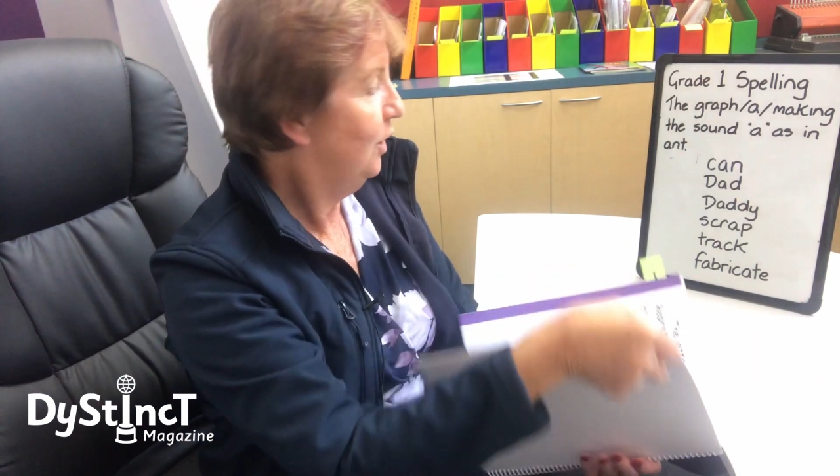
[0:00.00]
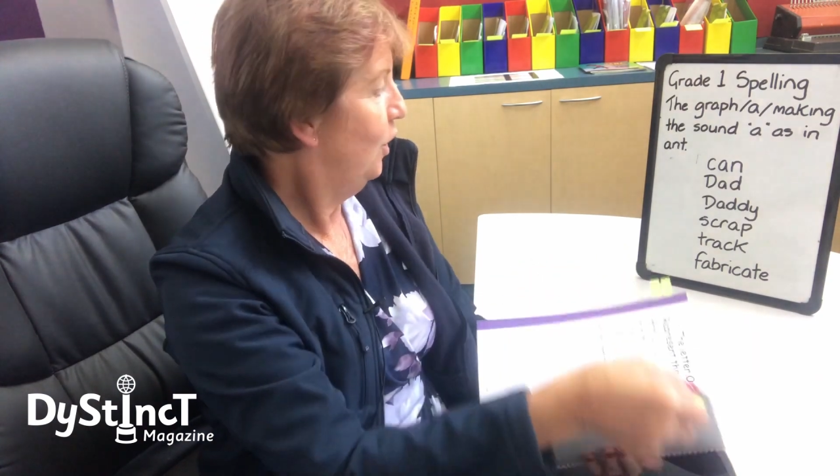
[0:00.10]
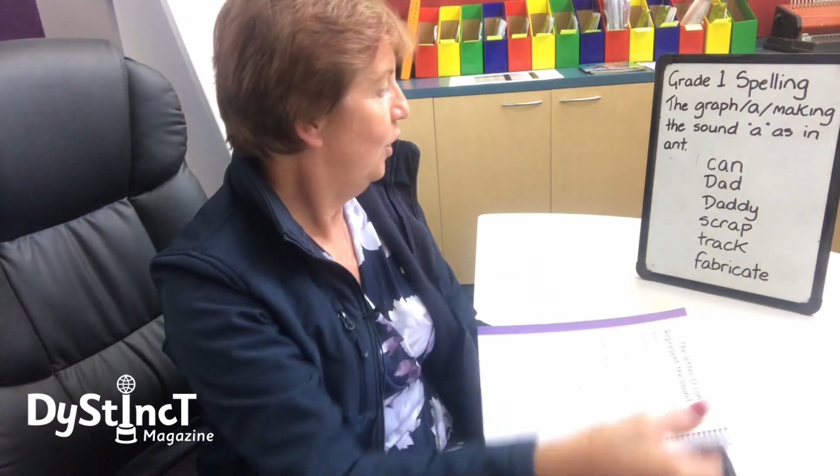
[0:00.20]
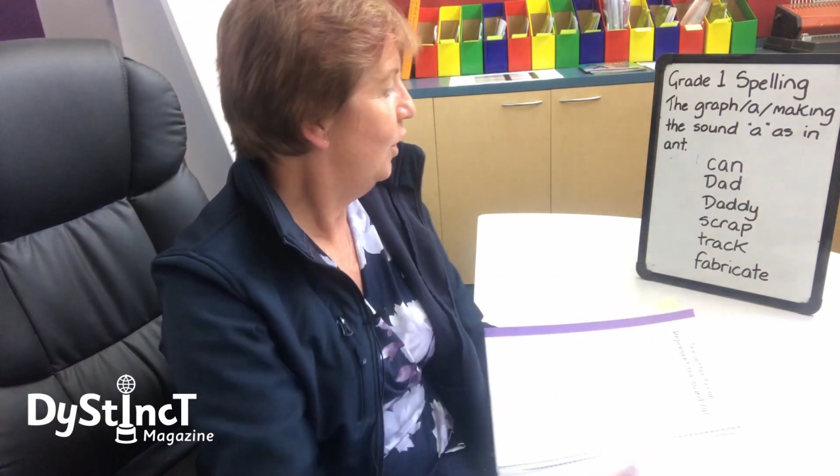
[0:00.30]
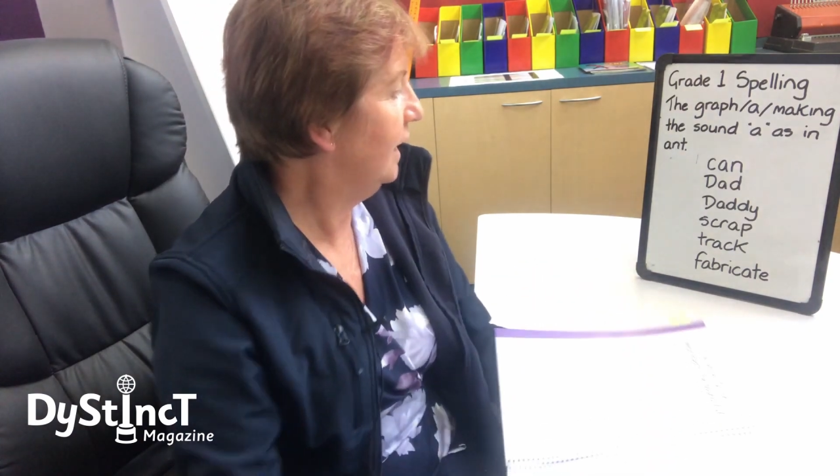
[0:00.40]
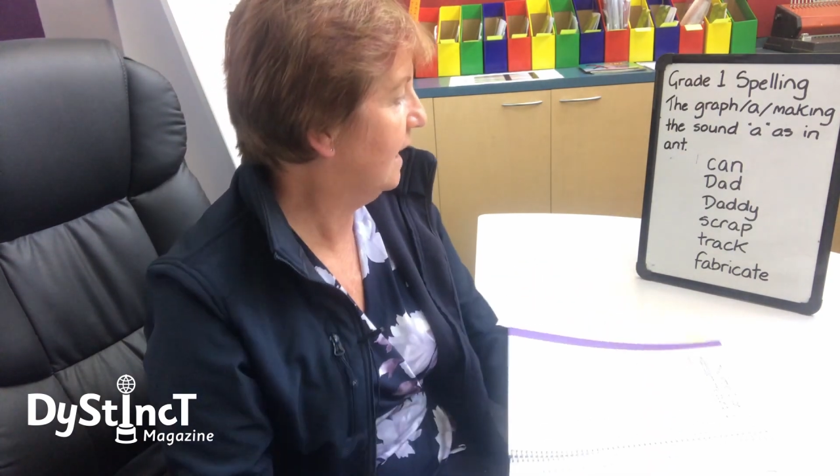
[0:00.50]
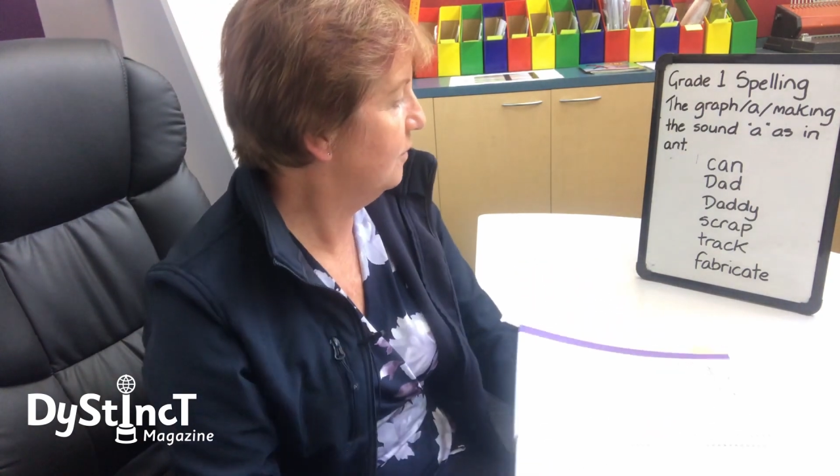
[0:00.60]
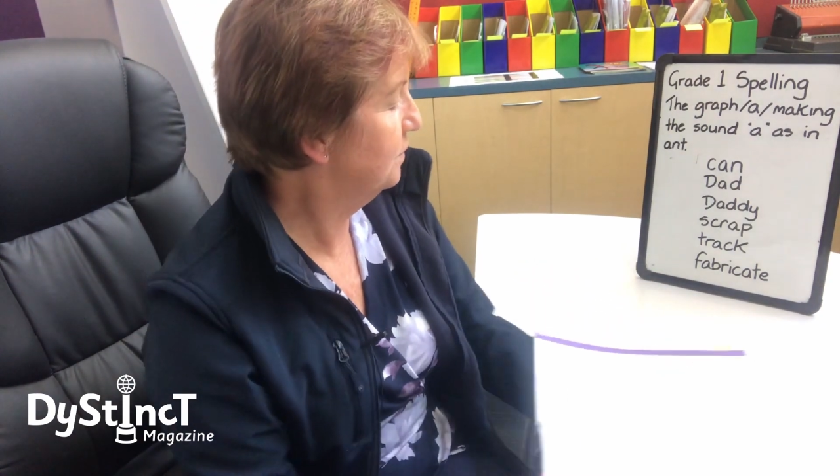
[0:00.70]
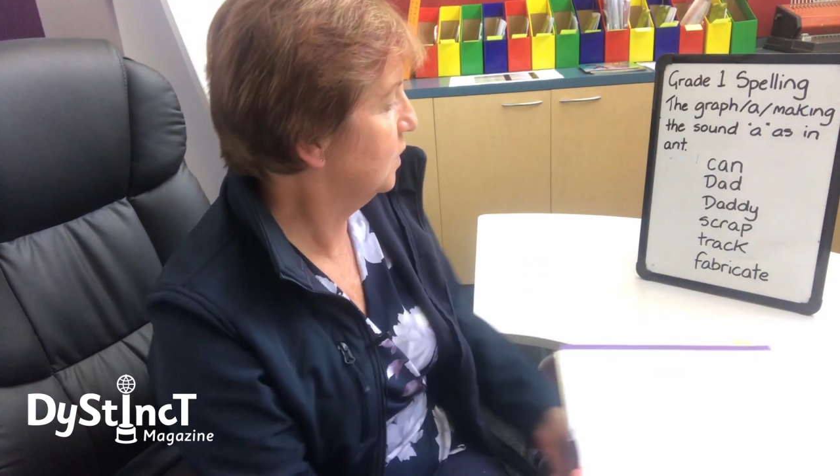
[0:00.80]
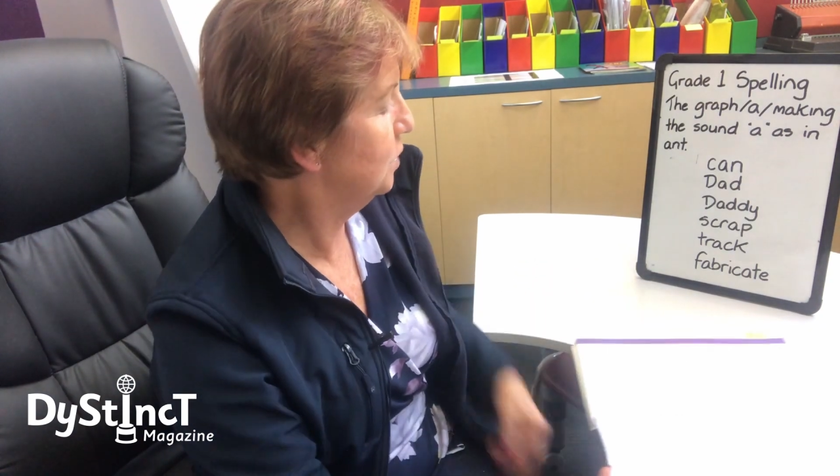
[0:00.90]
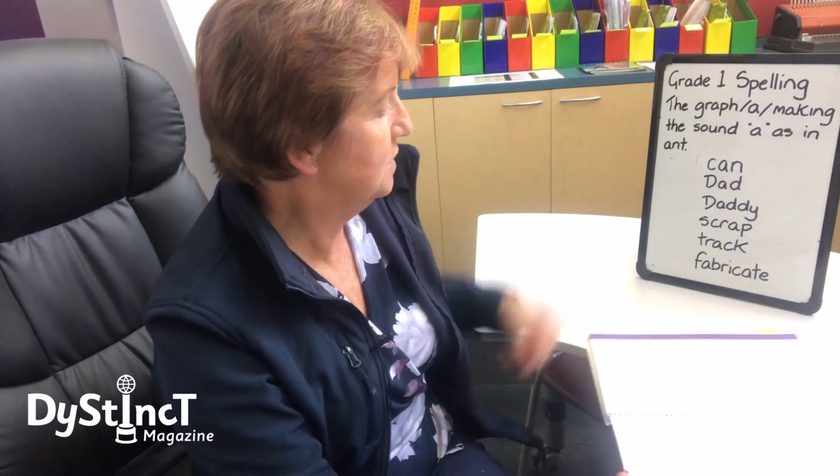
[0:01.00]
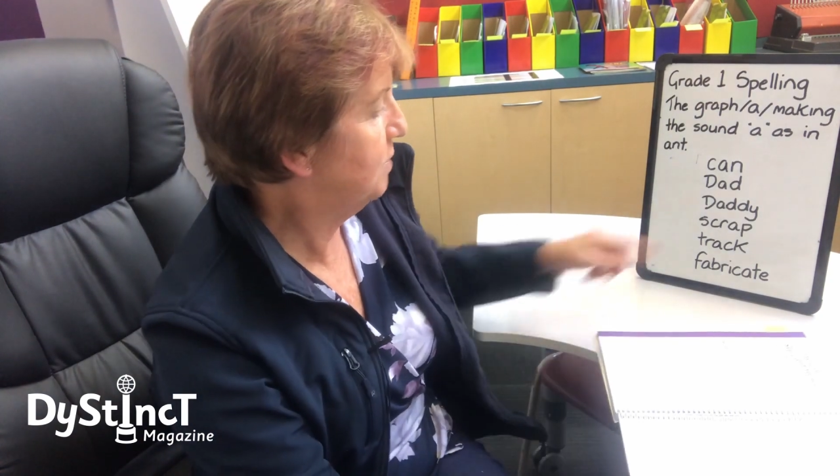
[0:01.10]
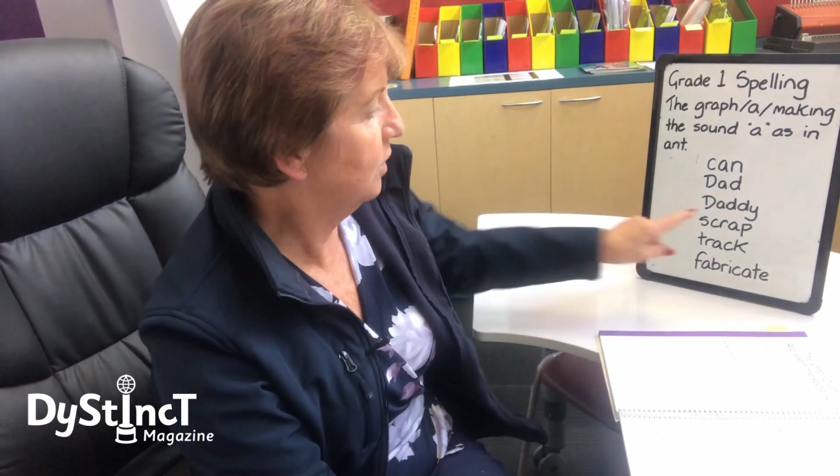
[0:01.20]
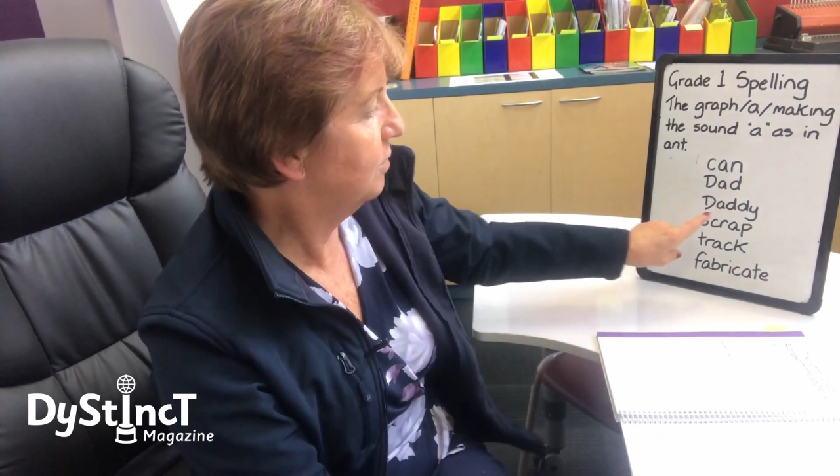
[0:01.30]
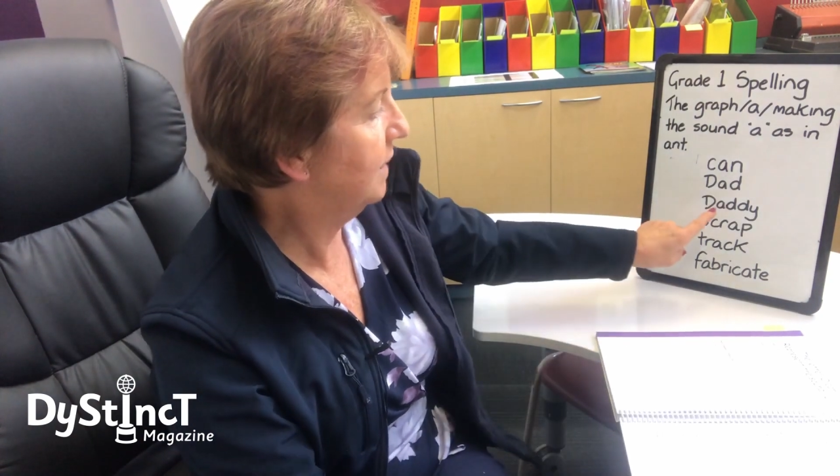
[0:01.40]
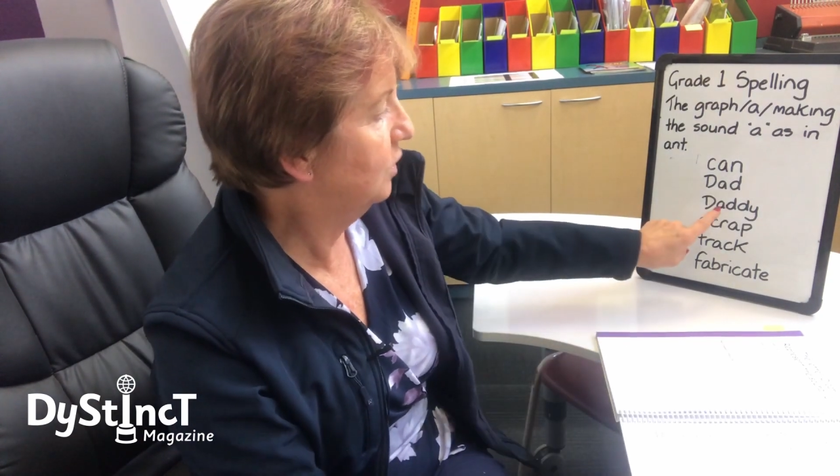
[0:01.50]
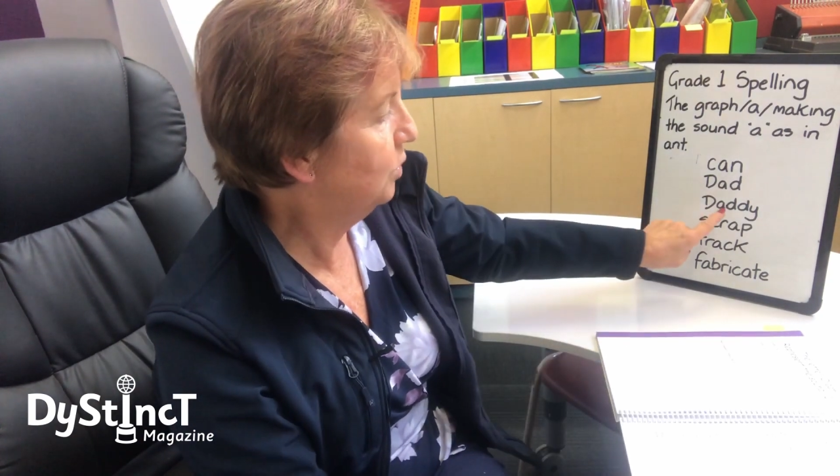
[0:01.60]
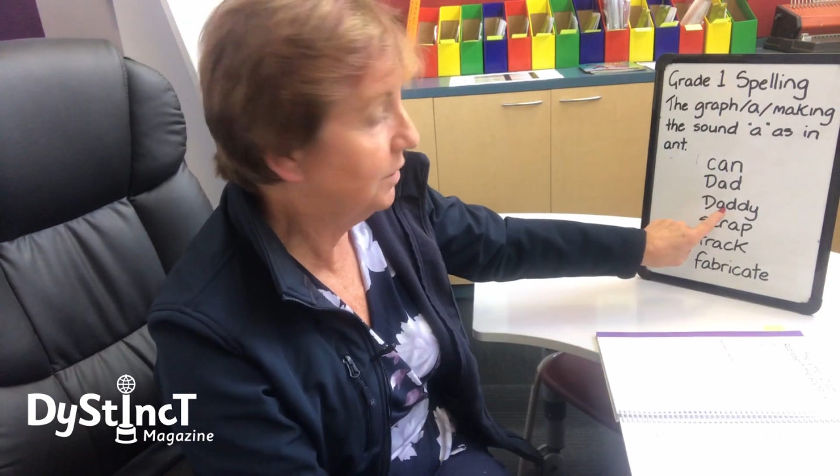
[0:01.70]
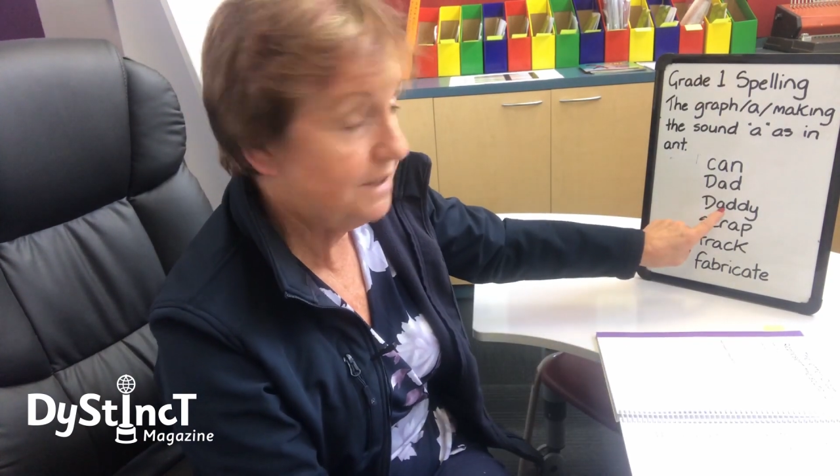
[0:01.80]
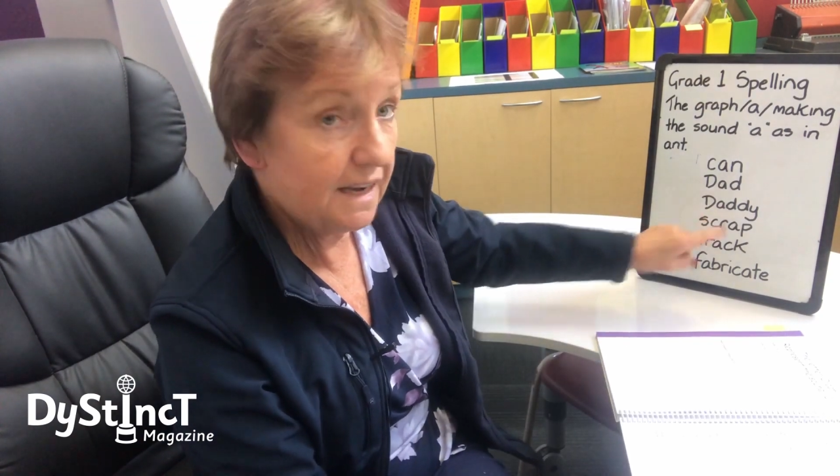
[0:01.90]
Earlier, we spoke about the
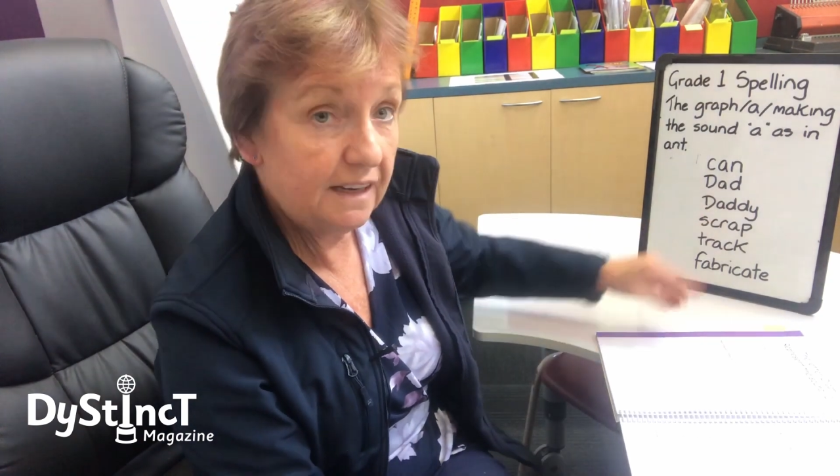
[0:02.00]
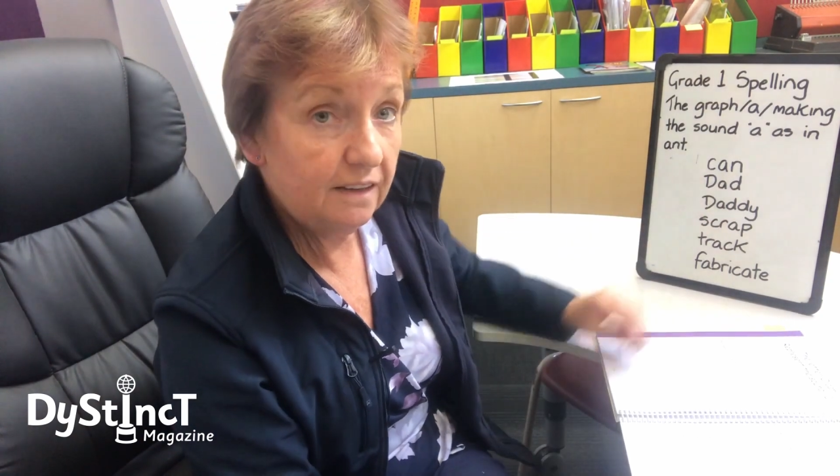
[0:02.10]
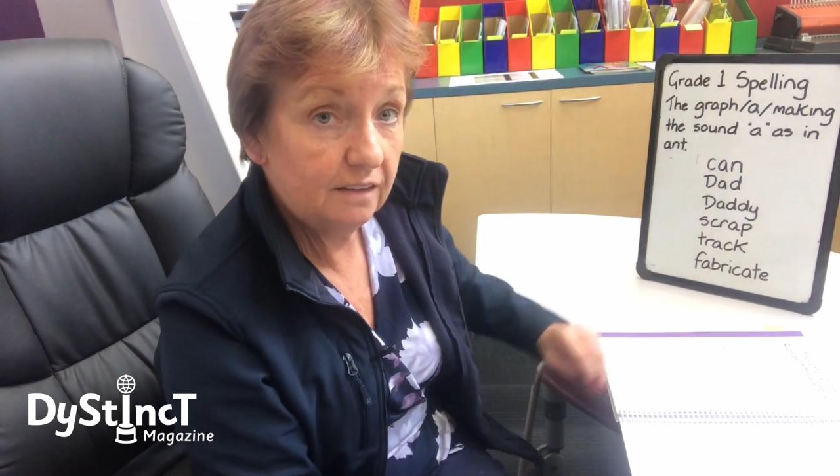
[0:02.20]
word daddy